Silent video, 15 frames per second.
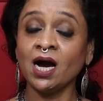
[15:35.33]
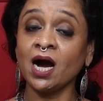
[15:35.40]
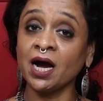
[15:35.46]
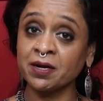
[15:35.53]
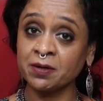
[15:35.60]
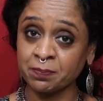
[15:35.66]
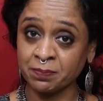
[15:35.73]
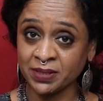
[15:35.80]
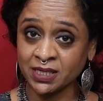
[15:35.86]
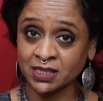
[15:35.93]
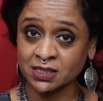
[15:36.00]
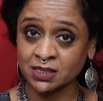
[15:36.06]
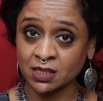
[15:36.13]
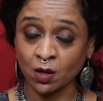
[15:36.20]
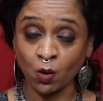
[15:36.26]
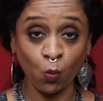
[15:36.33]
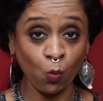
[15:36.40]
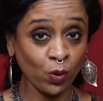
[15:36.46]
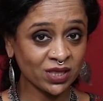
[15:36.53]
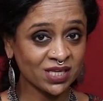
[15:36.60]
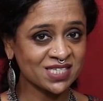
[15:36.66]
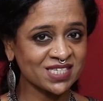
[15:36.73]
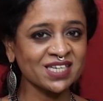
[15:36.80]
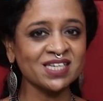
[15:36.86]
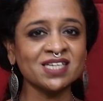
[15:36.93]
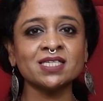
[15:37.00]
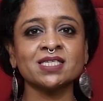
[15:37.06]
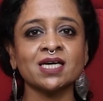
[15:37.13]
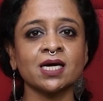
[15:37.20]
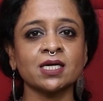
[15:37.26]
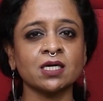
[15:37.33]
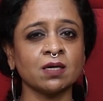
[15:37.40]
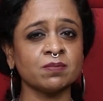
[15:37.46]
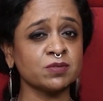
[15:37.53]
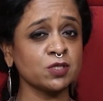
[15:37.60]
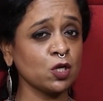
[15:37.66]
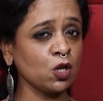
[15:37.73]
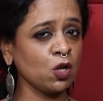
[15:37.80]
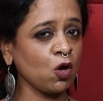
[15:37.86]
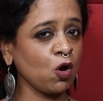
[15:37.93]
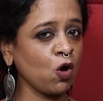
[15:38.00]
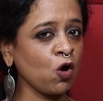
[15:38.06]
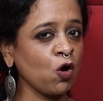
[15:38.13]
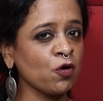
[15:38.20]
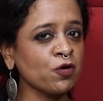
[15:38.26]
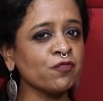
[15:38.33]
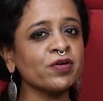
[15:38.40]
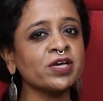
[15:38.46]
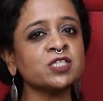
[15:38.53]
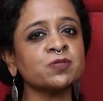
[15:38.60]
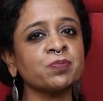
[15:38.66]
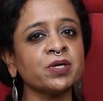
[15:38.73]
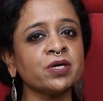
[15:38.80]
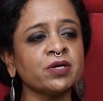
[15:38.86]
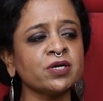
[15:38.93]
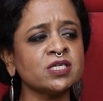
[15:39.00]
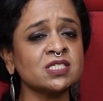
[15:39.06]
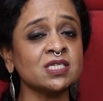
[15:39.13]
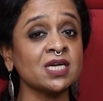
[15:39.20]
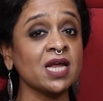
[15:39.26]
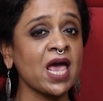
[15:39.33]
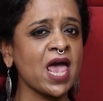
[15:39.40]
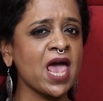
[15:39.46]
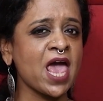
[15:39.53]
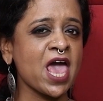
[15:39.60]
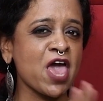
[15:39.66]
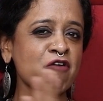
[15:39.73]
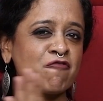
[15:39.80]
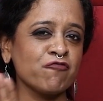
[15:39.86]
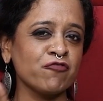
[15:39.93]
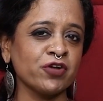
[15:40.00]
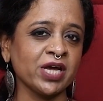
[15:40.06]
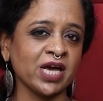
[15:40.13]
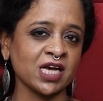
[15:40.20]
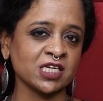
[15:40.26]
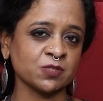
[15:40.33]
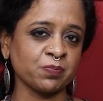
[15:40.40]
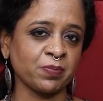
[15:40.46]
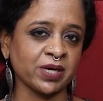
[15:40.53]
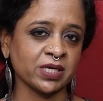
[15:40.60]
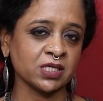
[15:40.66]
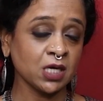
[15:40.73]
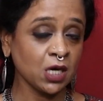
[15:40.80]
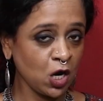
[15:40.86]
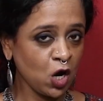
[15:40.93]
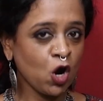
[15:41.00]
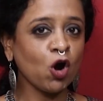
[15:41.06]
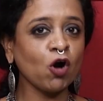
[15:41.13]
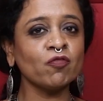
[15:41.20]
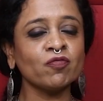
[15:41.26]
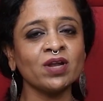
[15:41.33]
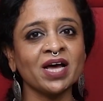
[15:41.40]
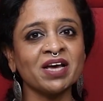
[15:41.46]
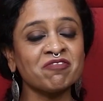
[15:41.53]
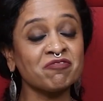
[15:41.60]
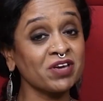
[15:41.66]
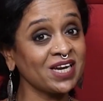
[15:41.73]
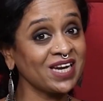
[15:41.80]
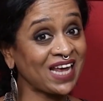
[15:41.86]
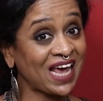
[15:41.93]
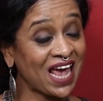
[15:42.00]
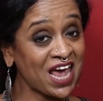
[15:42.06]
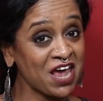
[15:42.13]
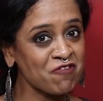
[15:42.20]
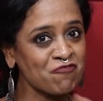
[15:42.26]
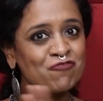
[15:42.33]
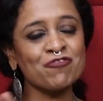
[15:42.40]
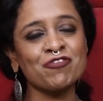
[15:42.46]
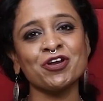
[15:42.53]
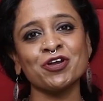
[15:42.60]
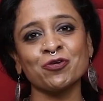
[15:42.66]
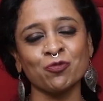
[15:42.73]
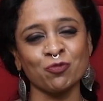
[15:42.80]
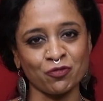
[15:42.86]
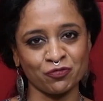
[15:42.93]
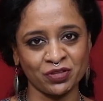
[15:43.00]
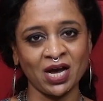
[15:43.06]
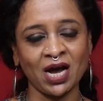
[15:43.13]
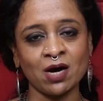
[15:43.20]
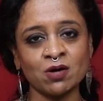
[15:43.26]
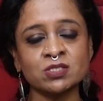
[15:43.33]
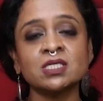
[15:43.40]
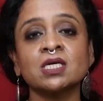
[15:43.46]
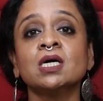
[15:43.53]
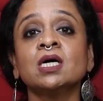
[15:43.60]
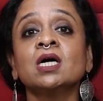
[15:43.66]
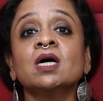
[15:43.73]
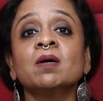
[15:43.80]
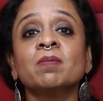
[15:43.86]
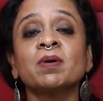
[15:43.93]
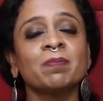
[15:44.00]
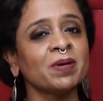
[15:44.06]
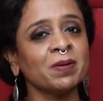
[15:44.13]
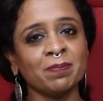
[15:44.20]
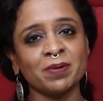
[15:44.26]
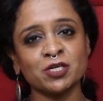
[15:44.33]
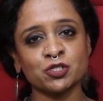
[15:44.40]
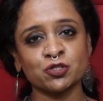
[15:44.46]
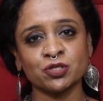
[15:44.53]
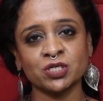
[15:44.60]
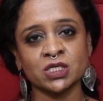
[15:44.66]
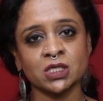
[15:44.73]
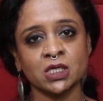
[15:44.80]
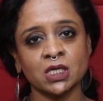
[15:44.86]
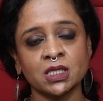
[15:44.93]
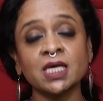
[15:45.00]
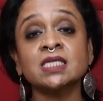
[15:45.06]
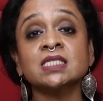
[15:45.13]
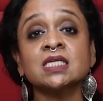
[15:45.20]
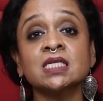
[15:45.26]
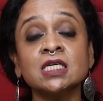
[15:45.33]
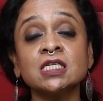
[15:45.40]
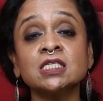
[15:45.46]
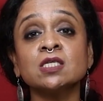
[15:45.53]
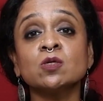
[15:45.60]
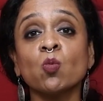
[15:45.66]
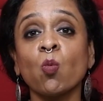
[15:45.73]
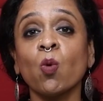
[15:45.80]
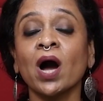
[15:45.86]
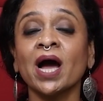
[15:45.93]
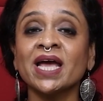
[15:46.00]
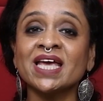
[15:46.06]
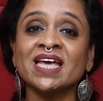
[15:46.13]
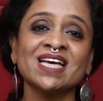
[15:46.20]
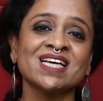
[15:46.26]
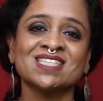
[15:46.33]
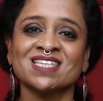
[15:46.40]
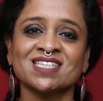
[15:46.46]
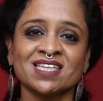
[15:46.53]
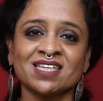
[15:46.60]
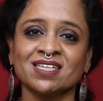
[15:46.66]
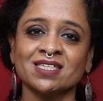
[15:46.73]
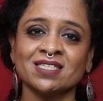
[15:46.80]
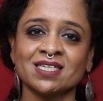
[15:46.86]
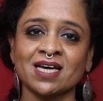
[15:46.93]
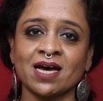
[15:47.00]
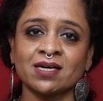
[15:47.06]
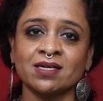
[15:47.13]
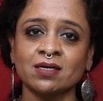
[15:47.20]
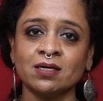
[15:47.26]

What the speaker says: I repeat, with a single dad comes a lot of experience in every aspect of life, in every room of the house, but be patient. There's a reason why he is a single dad.